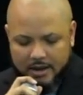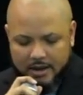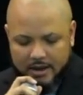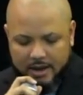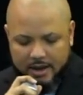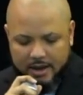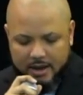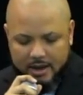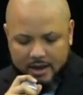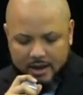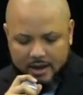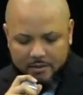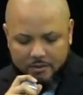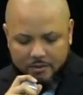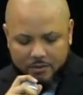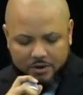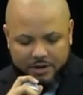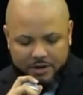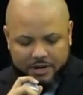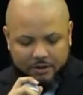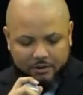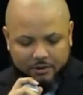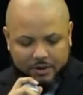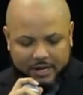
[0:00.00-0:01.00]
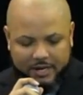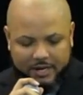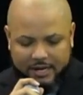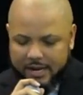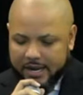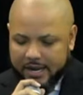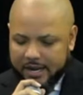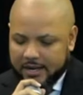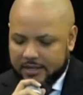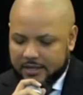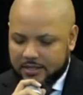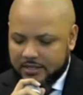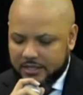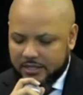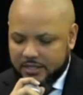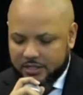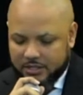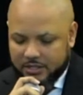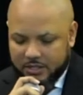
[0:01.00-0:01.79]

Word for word: Uh, we're in great hands in